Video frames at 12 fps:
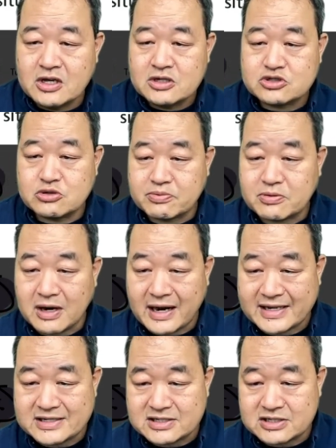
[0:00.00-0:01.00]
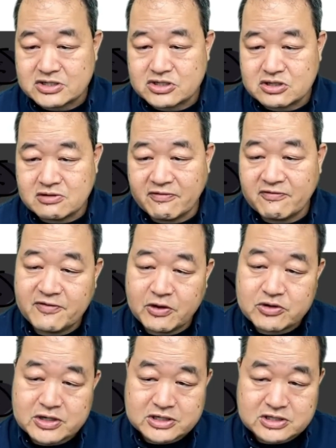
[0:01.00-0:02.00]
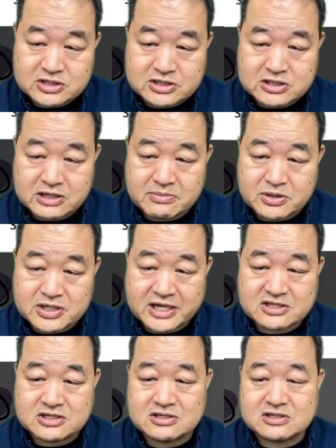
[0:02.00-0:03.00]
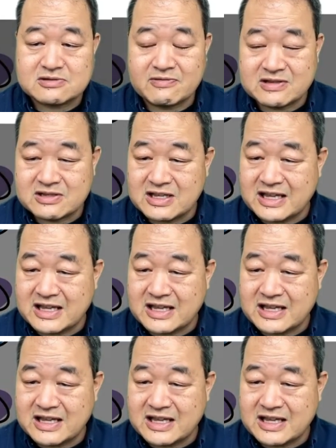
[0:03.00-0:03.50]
Surprise is to focus and protect us in